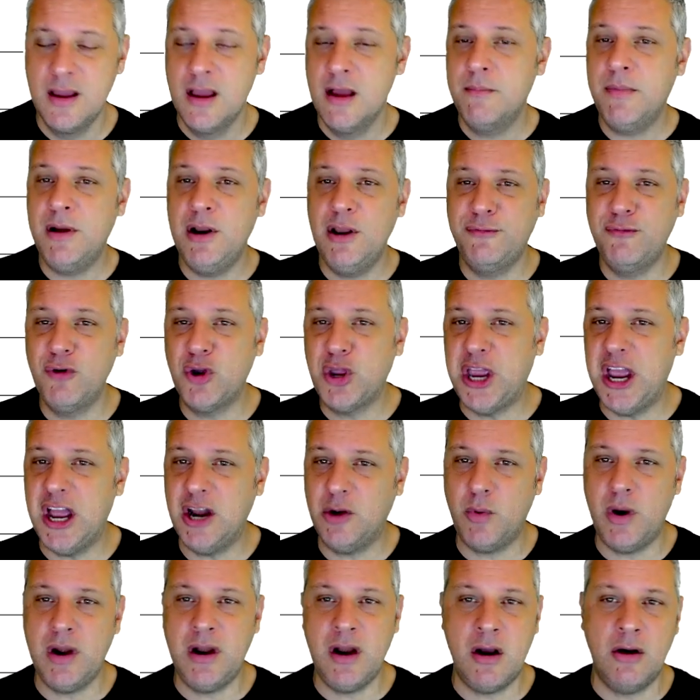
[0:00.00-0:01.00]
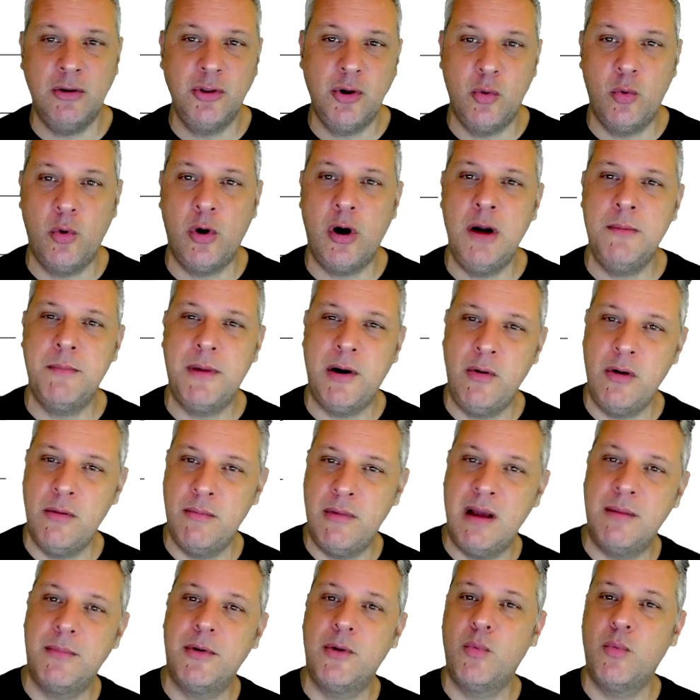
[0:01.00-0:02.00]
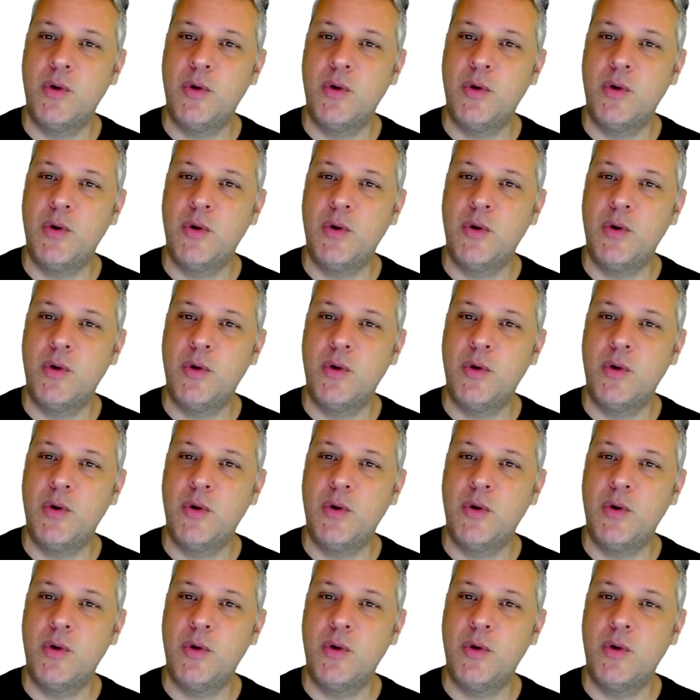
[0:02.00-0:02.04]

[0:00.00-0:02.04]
But if you can't right now, don't worry. But remember,